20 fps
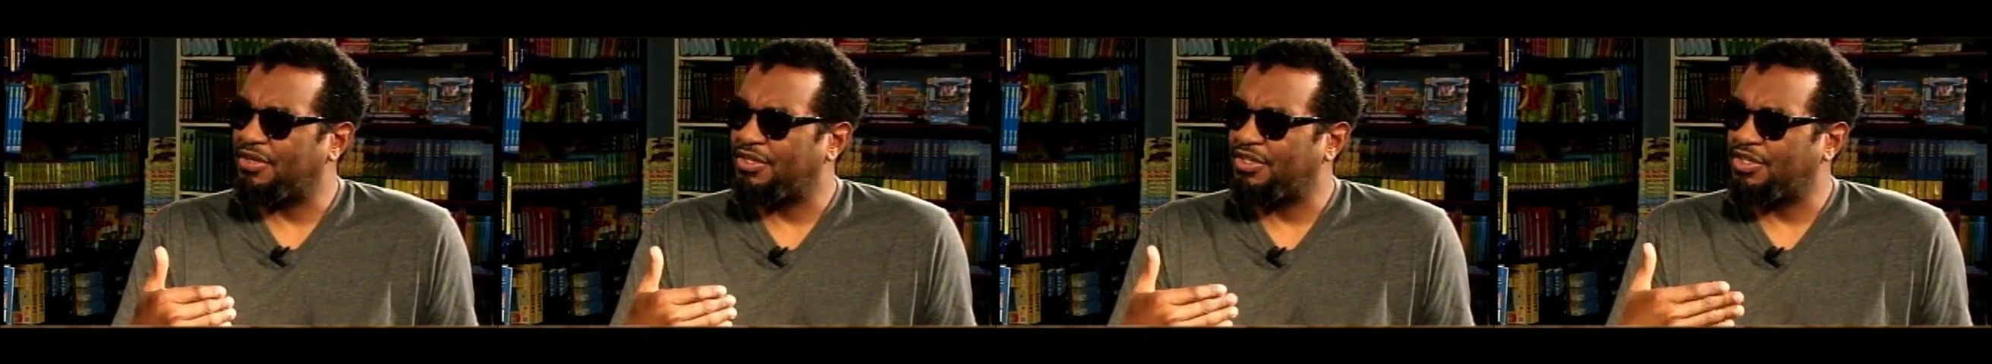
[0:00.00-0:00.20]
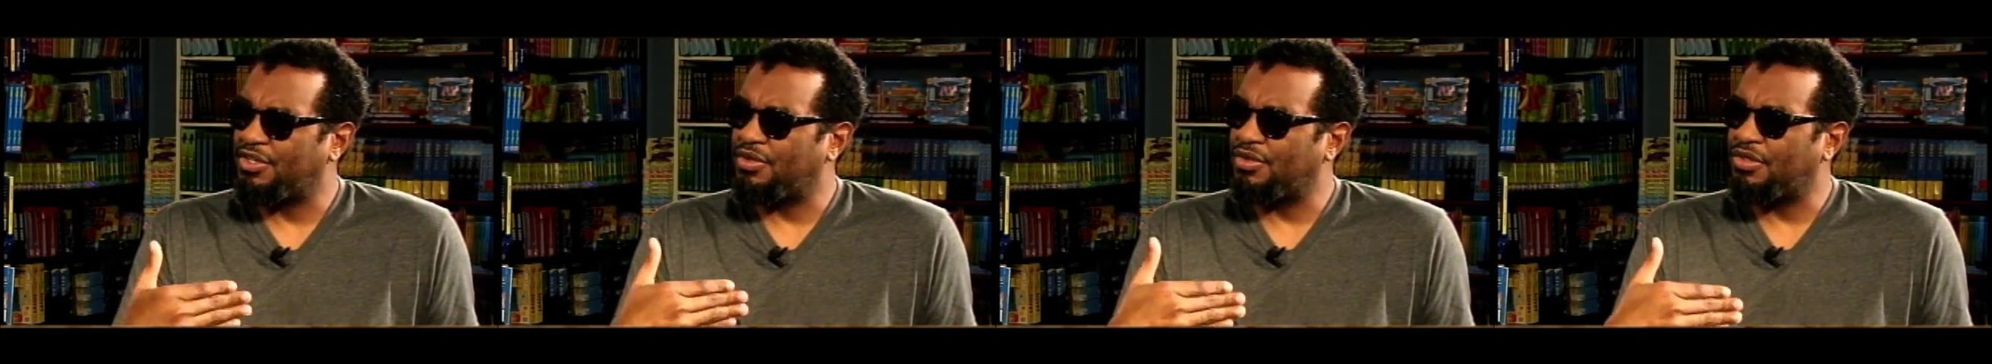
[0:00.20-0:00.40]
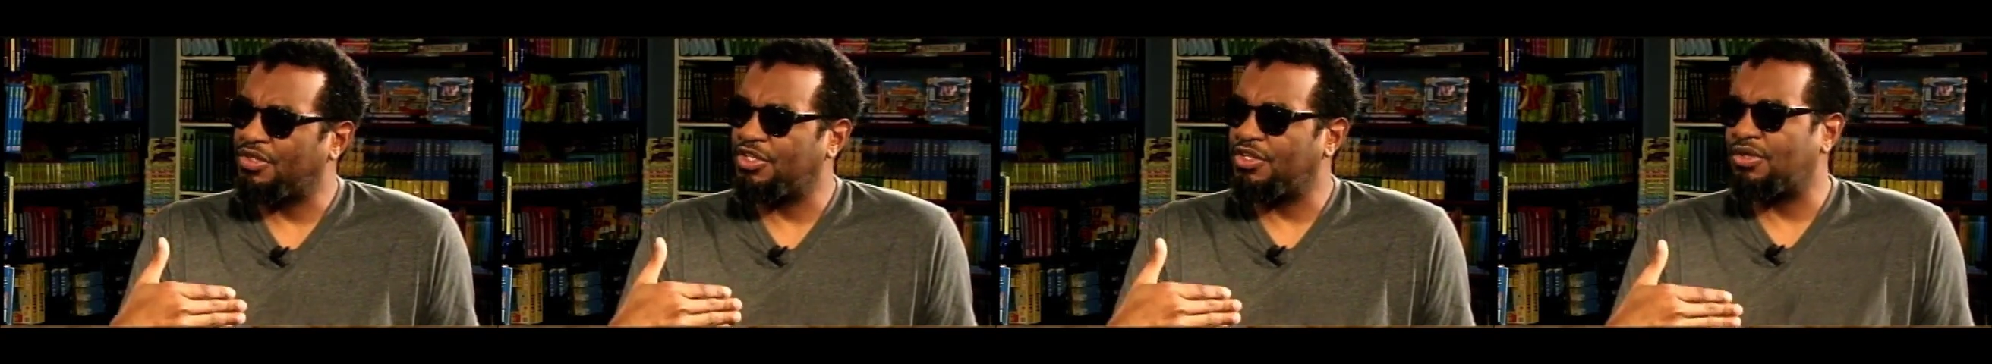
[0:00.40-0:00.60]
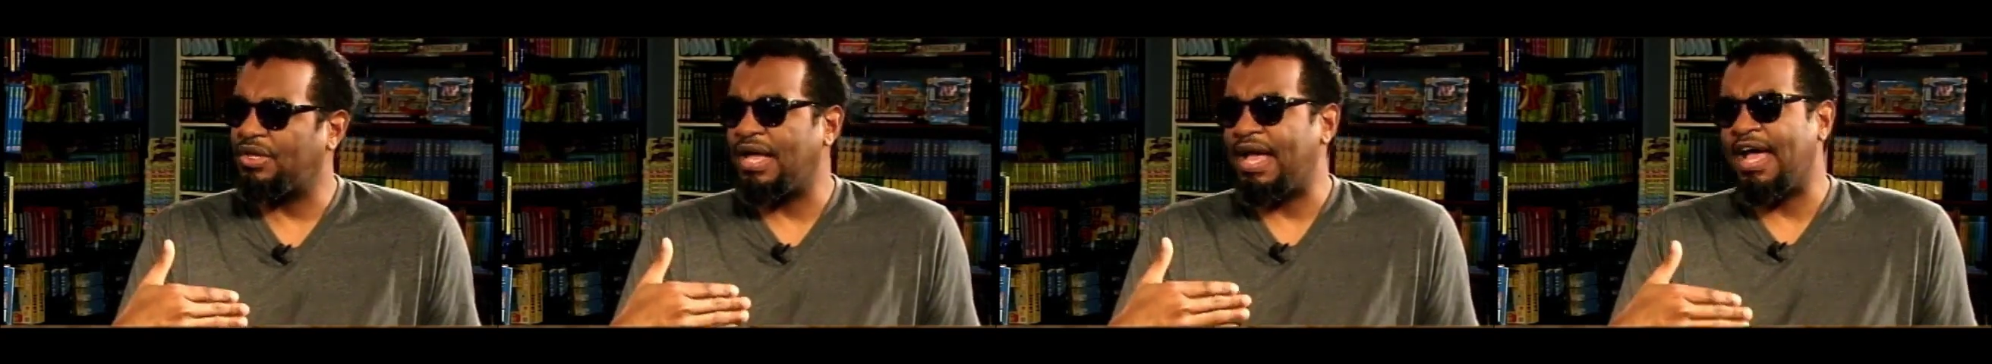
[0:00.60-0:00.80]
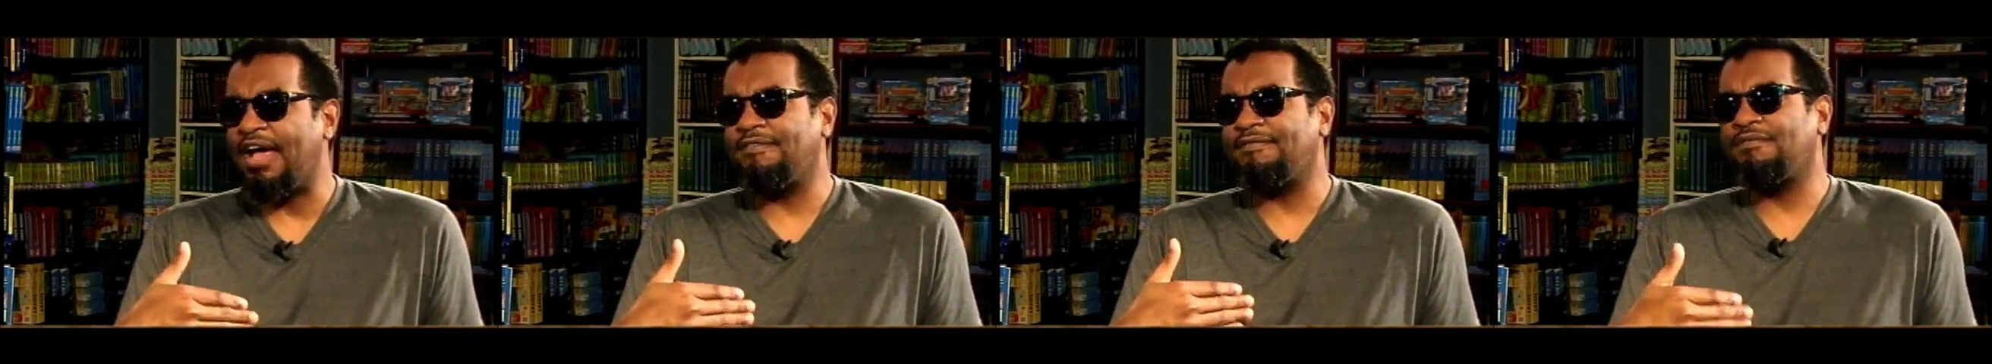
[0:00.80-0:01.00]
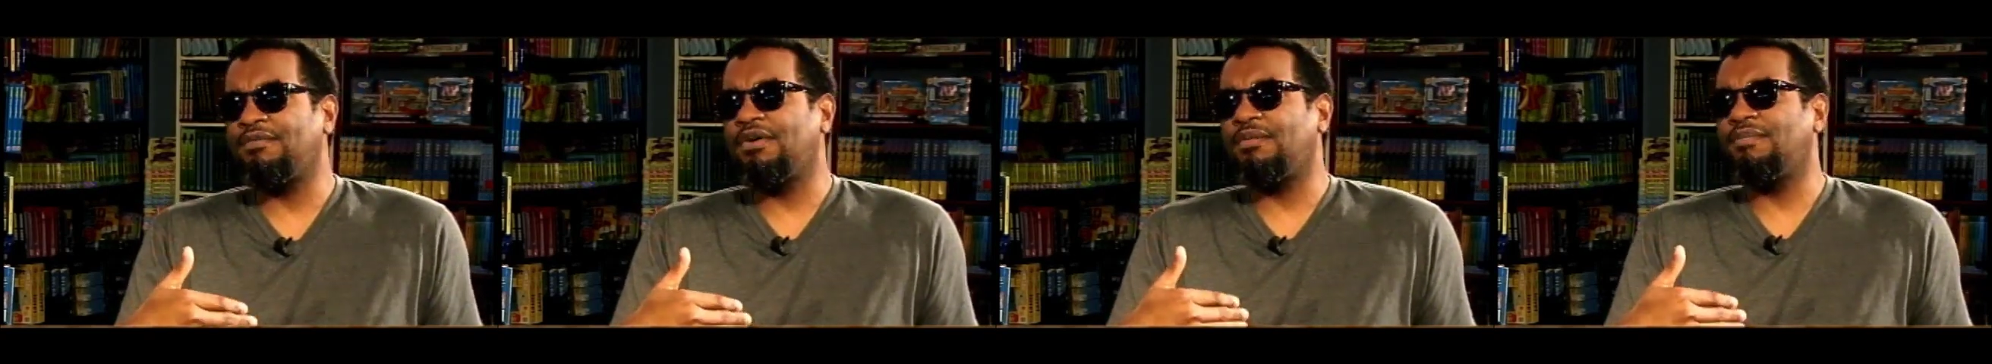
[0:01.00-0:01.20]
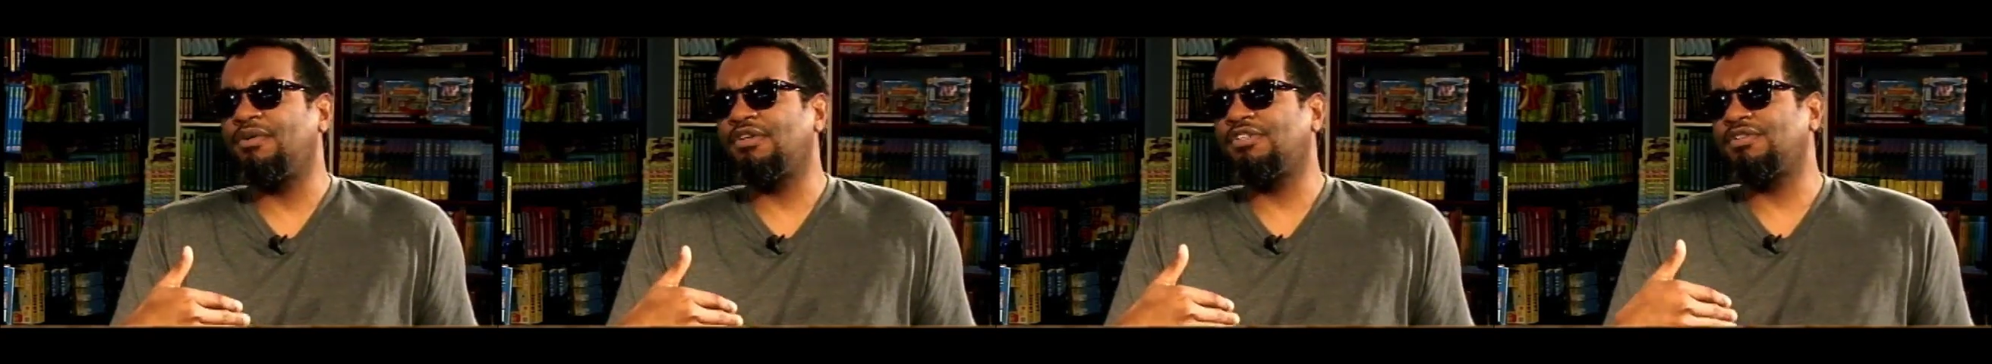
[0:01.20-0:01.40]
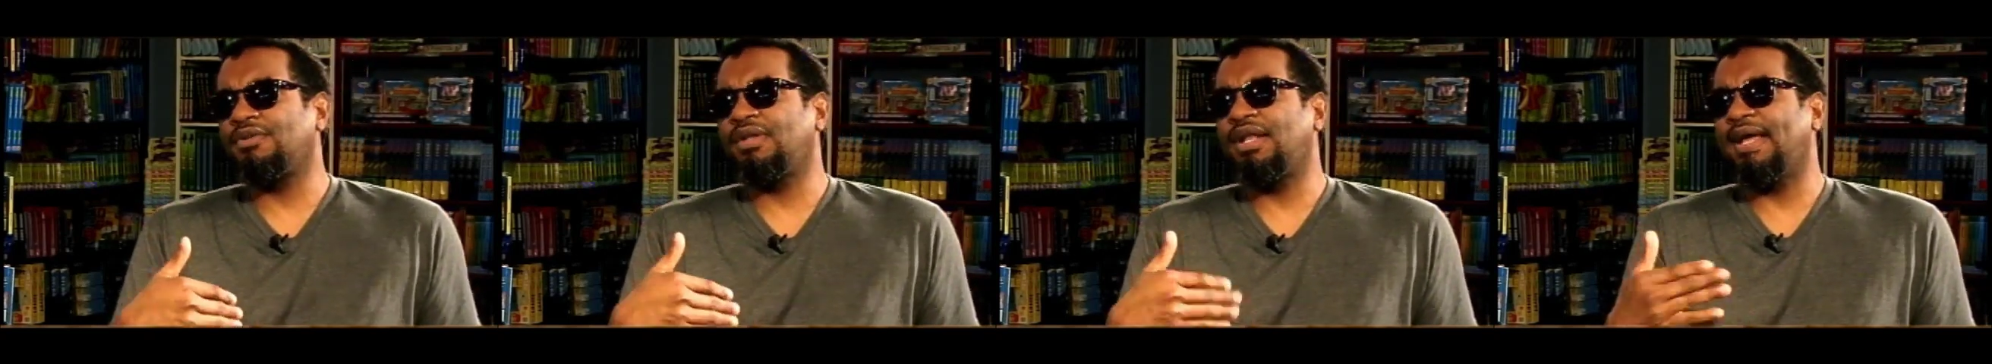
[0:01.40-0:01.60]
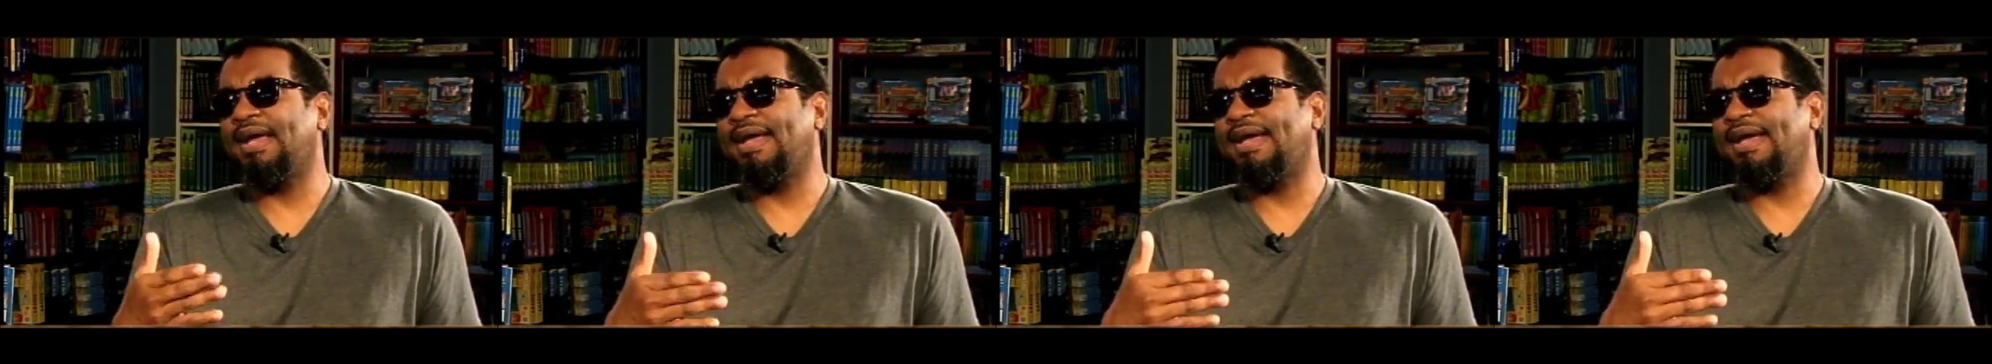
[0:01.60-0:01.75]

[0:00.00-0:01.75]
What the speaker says: You'll have more books sold at